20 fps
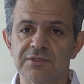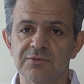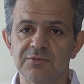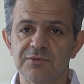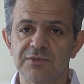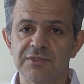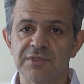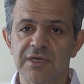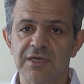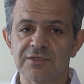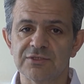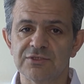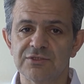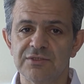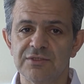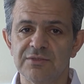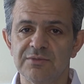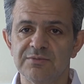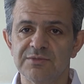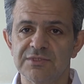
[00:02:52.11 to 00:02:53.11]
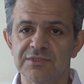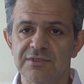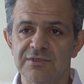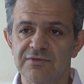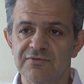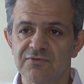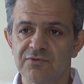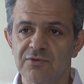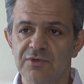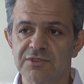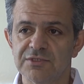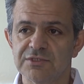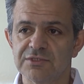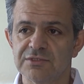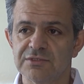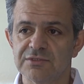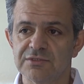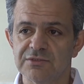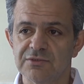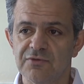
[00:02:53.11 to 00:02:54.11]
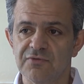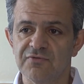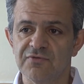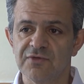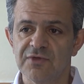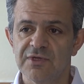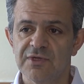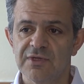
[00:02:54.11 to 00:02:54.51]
that we actually observe, questions of